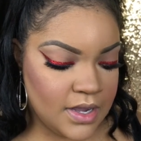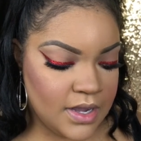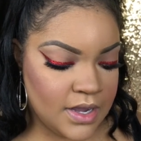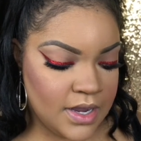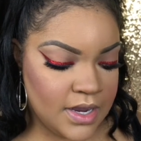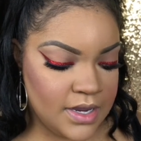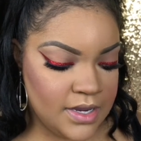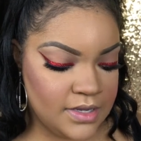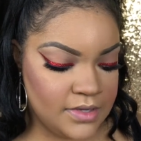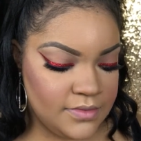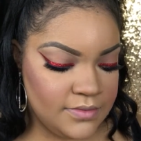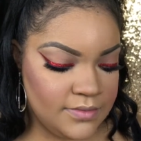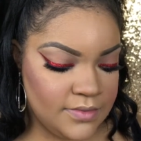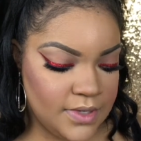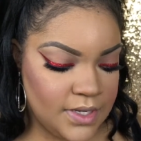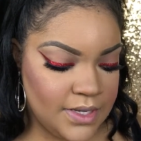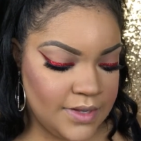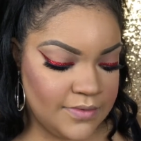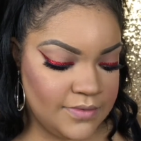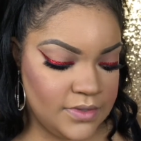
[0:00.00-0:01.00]
I
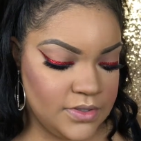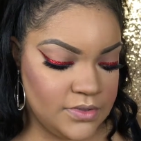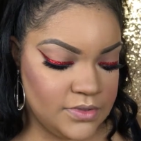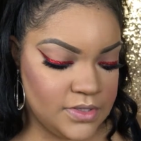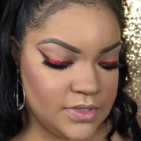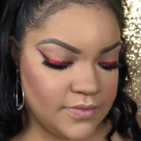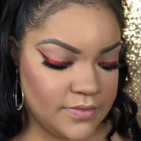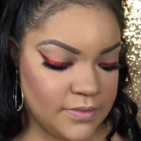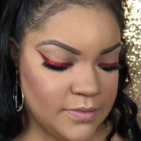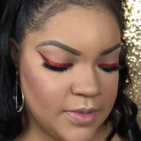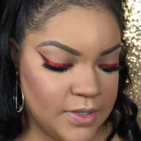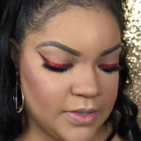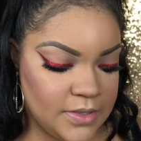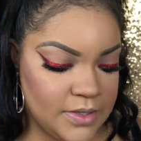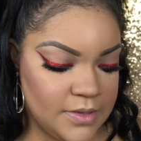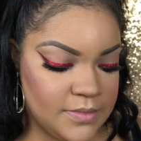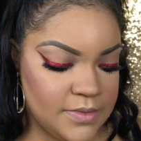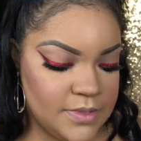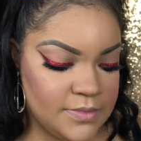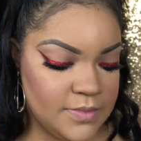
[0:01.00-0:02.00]
haven't used it for my
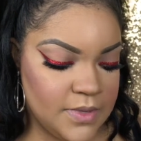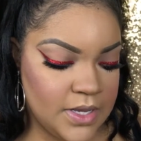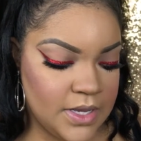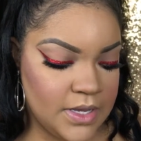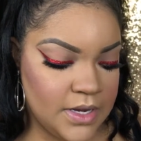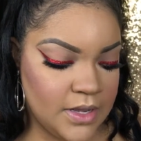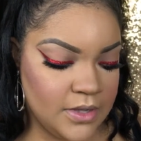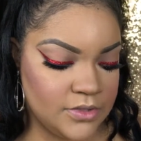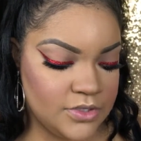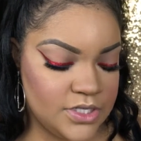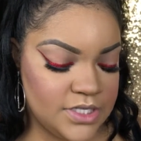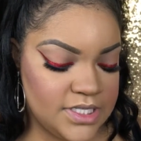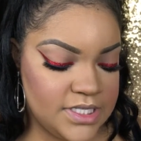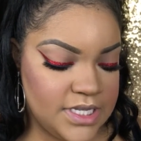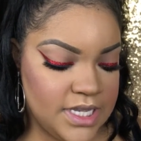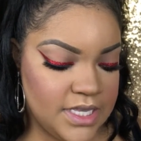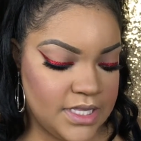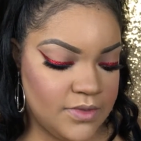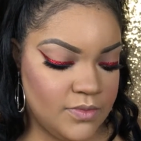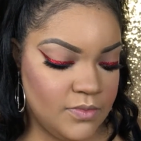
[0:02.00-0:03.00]
lips, but I'll just
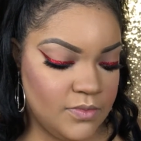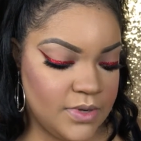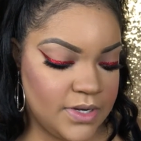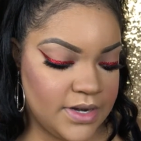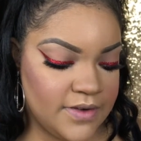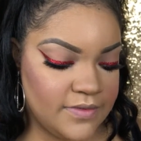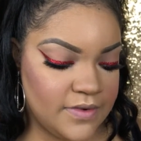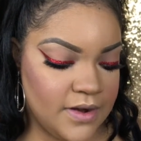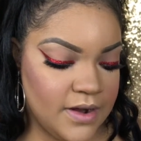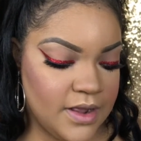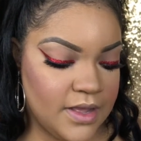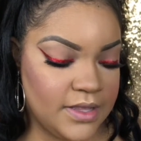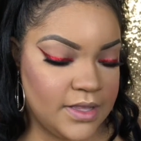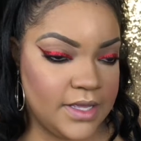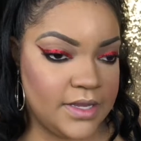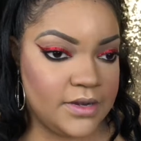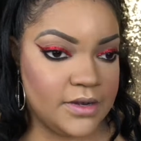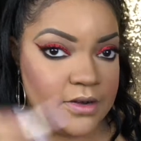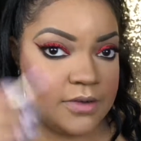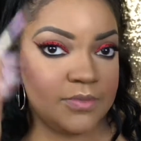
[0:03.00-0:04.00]
take whatever
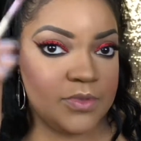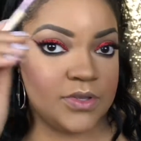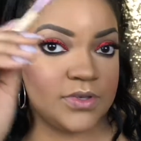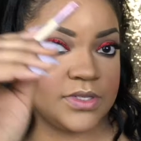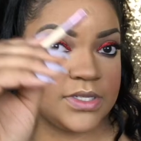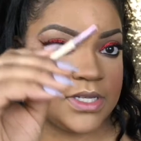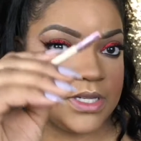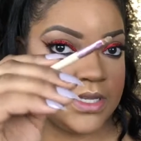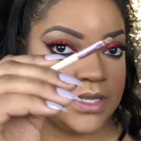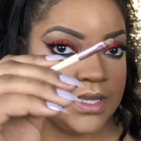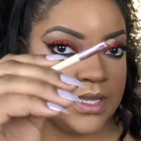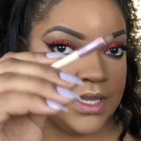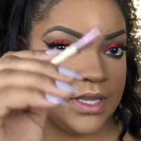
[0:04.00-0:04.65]
highlighter I'm using,